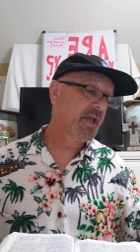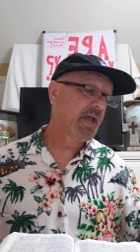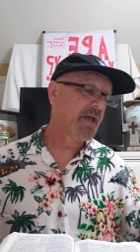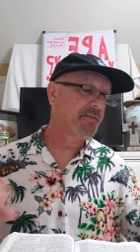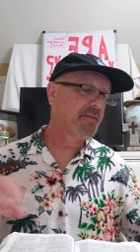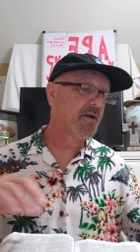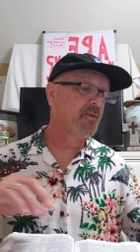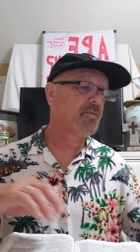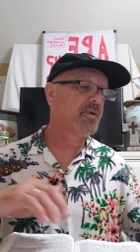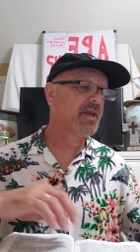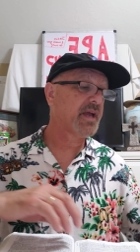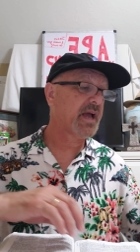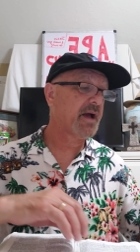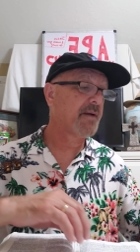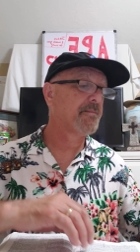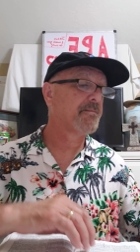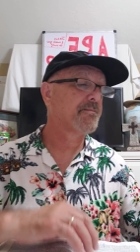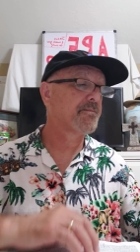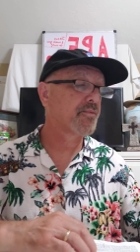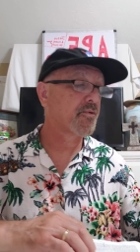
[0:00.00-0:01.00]
And then we
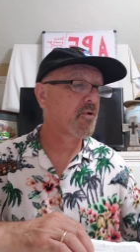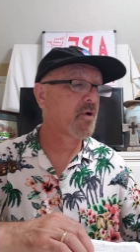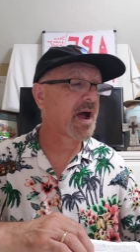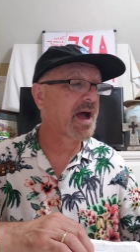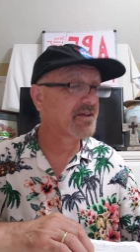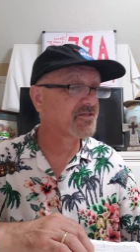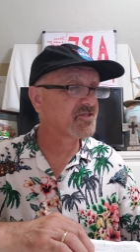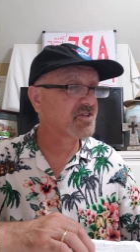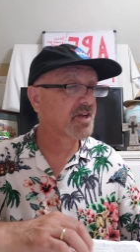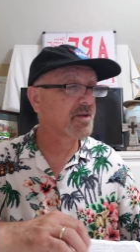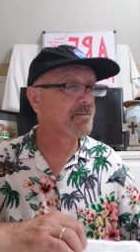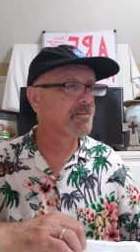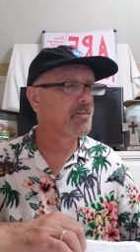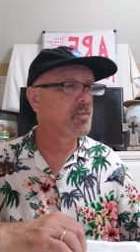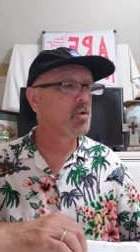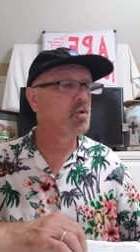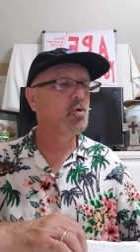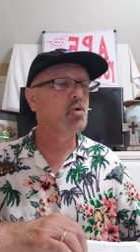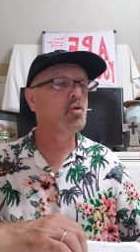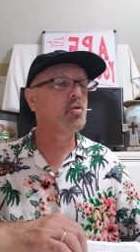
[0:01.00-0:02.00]
have Project
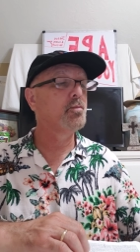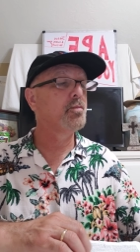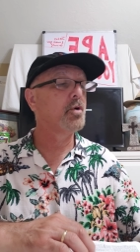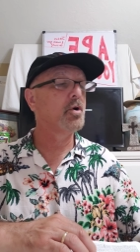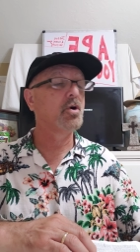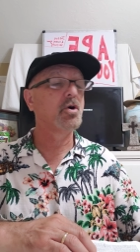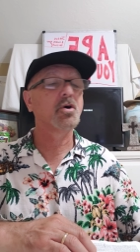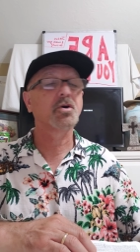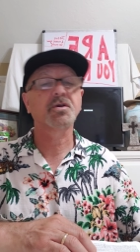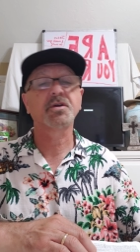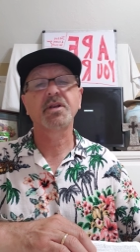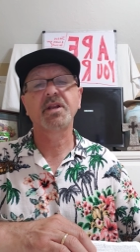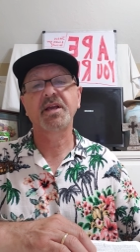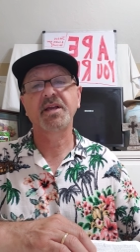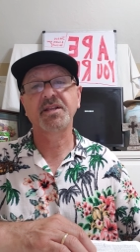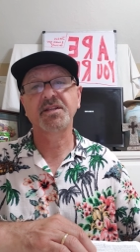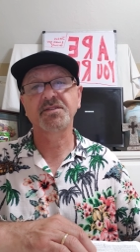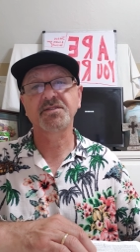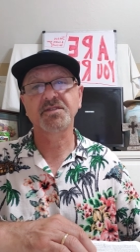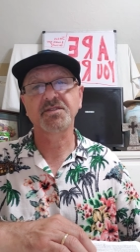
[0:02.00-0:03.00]
Blue Book,
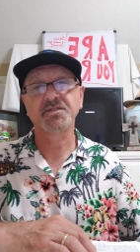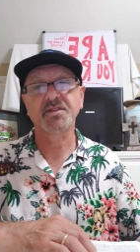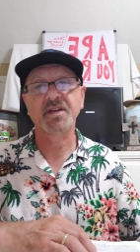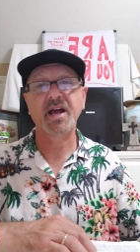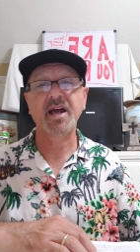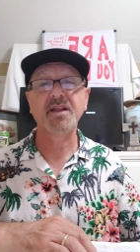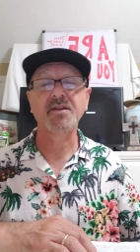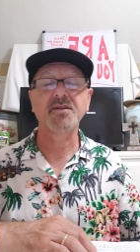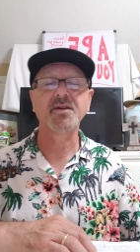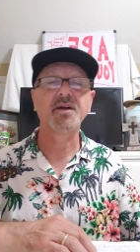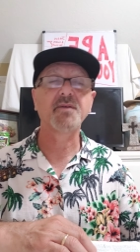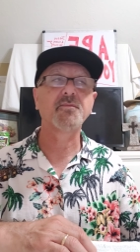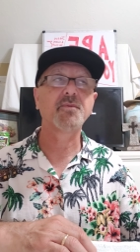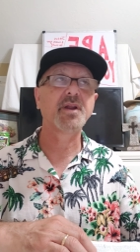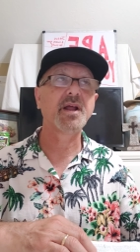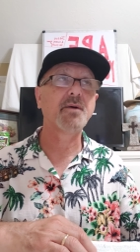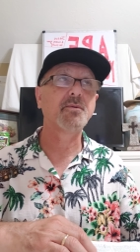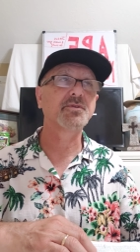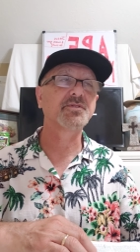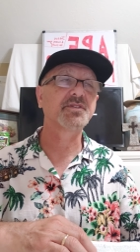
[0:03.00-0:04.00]
ladies and gentlemen.
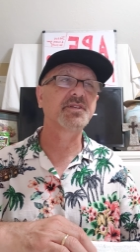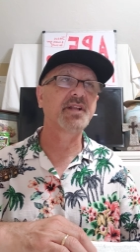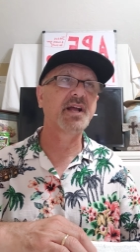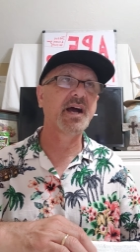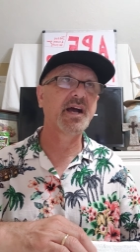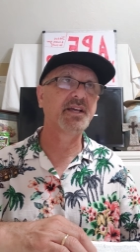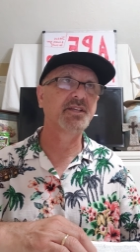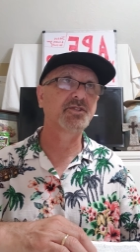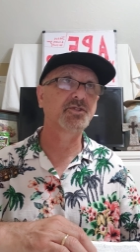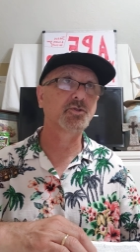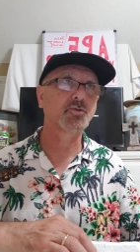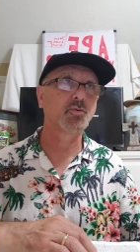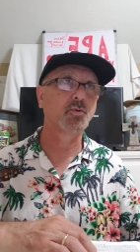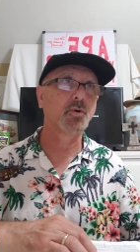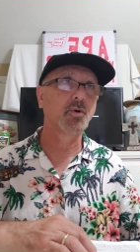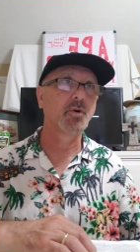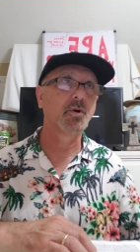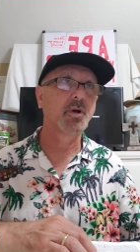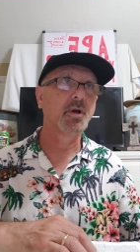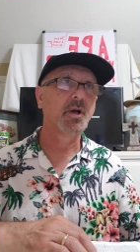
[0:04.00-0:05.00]
when I was in high
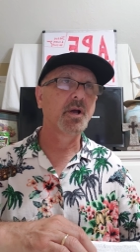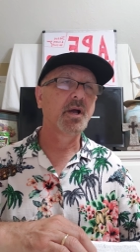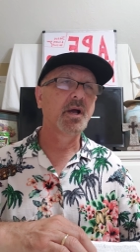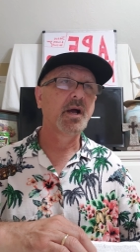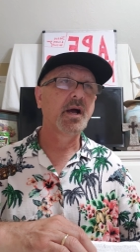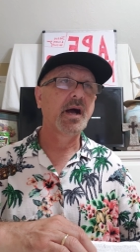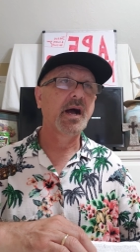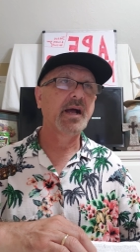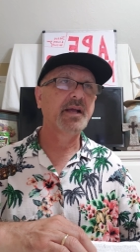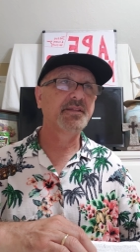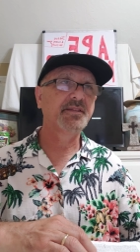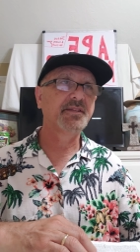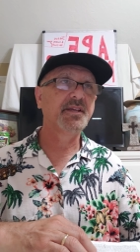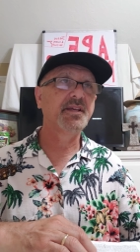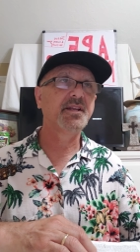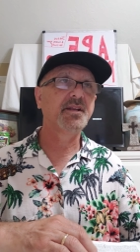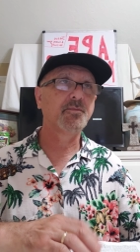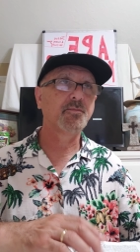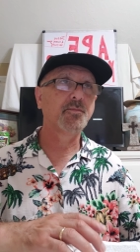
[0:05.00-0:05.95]
school, I did a